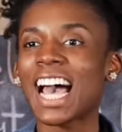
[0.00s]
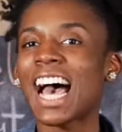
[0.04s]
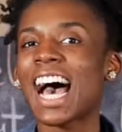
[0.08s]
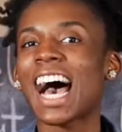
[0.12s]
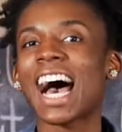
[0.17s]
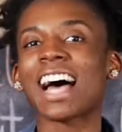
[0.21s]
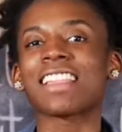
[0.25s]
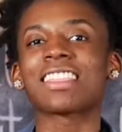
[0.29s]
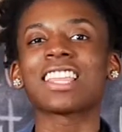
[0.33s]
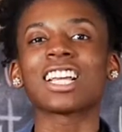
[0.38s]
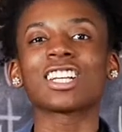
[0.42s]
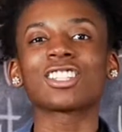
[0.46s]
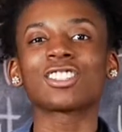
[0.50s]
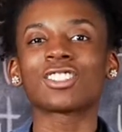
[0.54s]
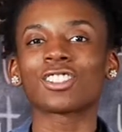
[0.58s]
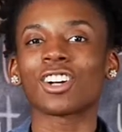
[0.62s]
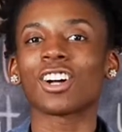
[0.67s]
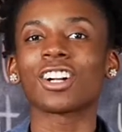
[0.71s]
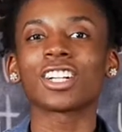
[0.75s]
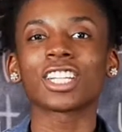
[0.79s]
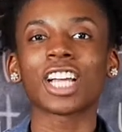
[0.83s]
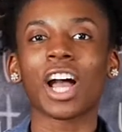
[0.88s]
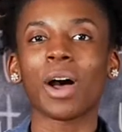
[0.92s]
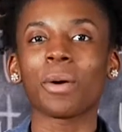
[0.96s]
I think
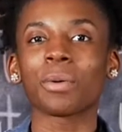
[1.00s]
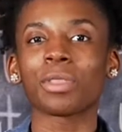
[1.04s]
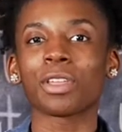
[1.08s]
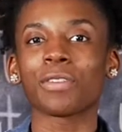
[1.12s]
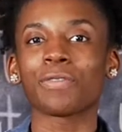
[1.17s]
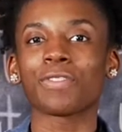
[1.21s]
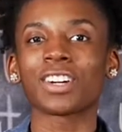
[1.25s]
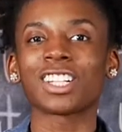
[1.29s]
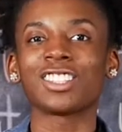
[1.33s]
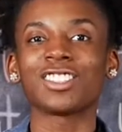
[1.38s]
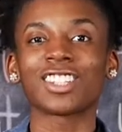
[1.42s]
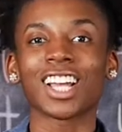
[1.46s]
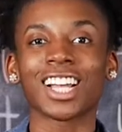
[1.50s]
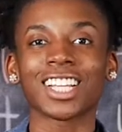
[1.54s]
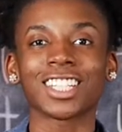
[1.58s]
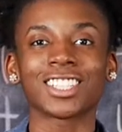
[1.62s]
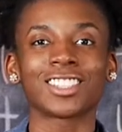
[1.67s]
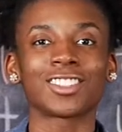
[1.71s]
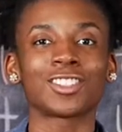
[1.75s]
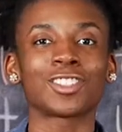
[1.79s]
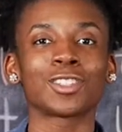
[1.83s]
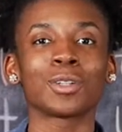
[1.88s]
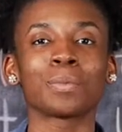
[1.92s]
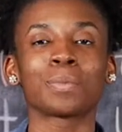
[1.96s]
starting out with a French onion
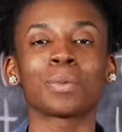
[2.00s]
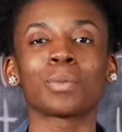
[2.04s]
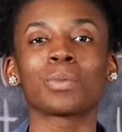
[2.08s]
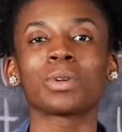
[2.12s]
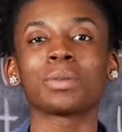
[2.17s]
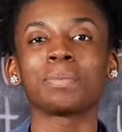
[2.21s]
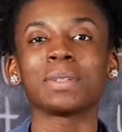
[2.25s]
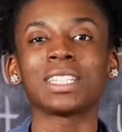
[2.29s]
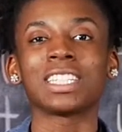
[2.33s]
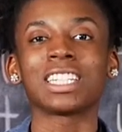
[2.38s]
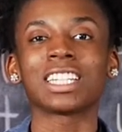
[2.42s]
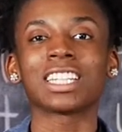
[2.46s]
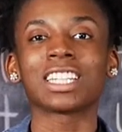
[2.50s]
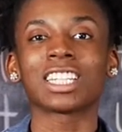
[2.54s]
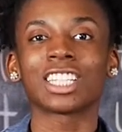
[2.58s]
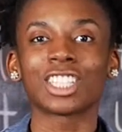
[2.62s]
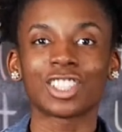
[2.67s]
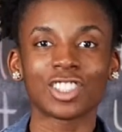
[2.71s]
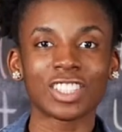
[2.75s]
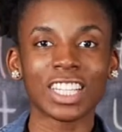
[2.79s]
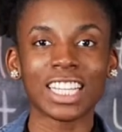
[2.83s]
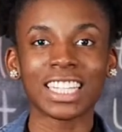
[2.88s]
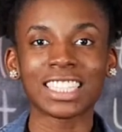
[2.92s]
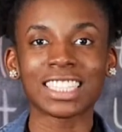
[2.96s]
soup would be
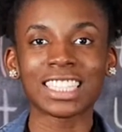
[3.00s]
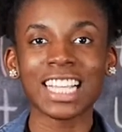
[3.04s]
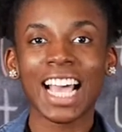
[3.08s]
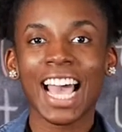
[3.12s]
delicious,